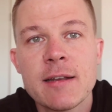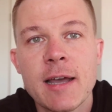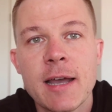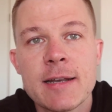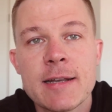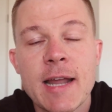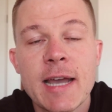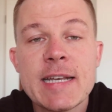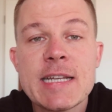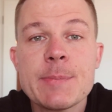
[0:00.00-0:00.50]

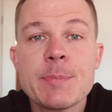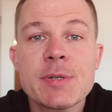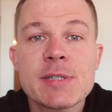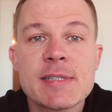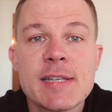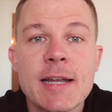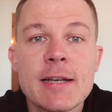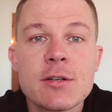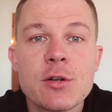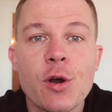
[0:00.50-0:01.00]
that
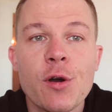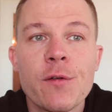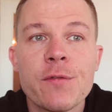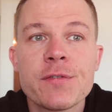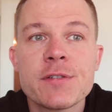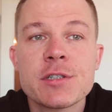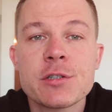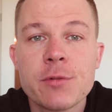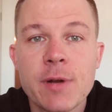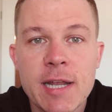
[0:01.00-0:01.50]
90%
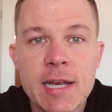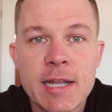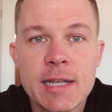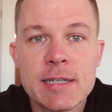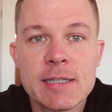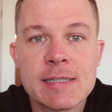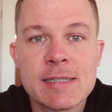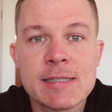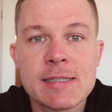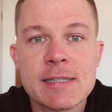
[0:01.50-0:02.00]
of
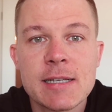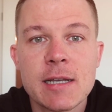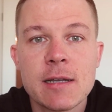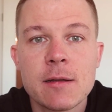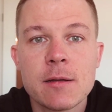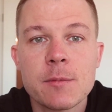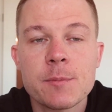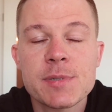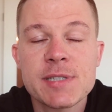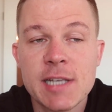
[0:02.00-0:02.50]
trading is
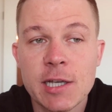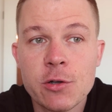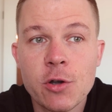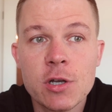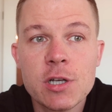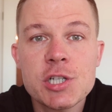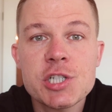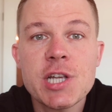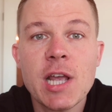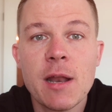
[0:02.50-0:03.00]

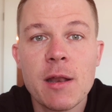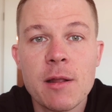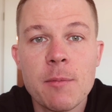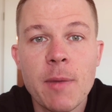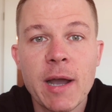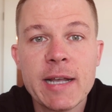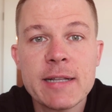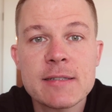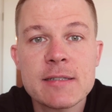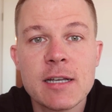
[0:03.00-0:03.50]
psychology and the
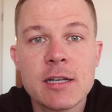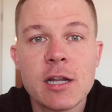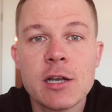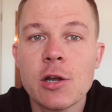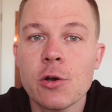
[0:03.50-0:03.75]
mindset,